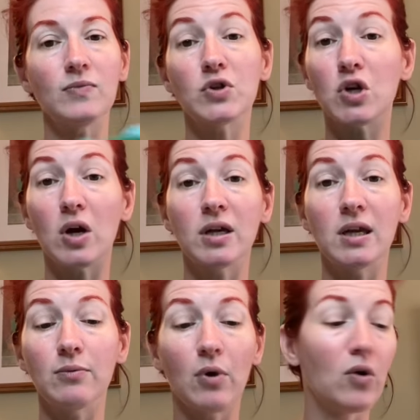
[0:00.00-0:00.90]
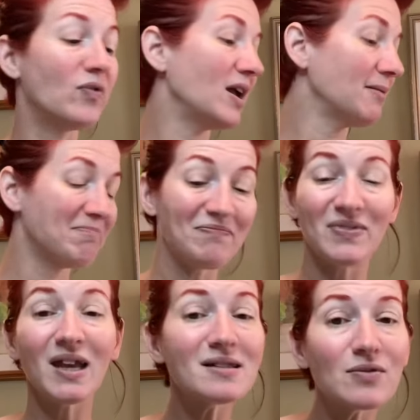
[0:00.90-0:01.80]
chunky roving,
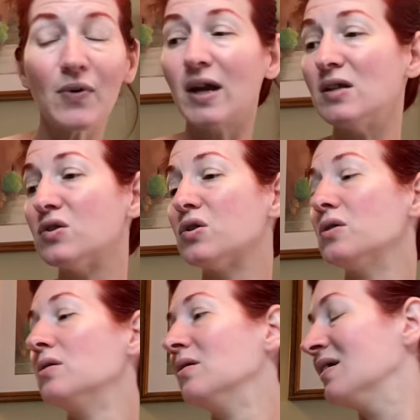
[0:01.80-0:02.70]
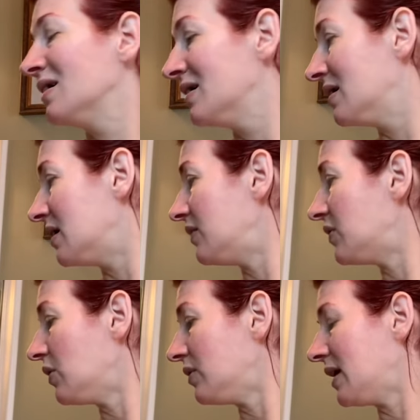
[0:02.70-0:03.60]
that's fine too. If you
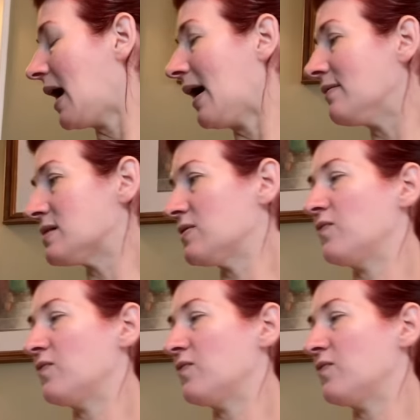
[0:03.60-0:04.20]
only have some